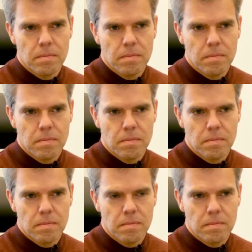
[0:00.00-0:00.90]
Tell me
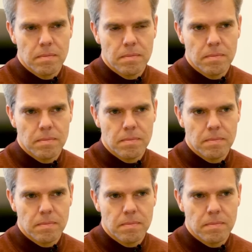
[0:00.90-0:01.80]
about your
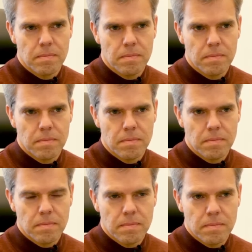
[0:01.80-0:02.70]
research, a
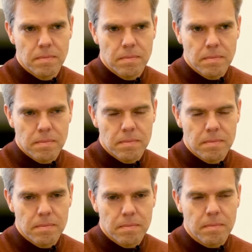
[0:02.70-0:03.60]
virus that eats
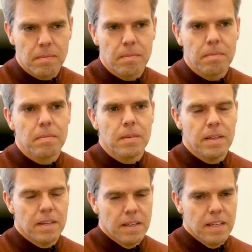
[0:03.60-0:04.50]
cancer.
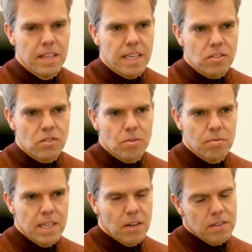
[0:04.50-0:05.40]
Yes, so
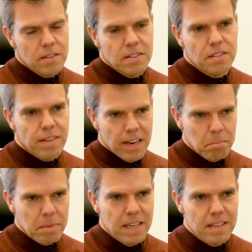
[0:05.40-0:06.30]
we are
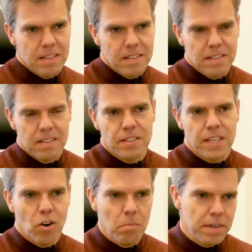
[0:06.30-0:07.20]
developing
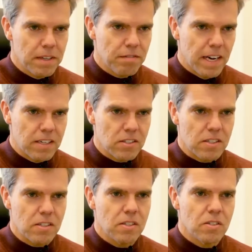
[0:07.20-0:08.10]
recombinant
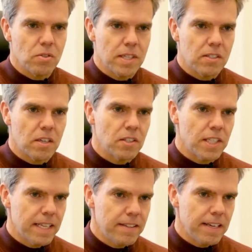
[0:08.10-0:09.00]
viruses. So these are
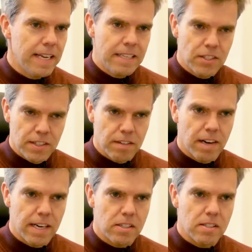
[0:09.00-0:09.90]
genetically engineered
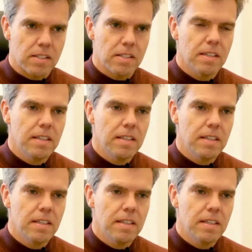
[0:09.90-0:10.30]
viruses,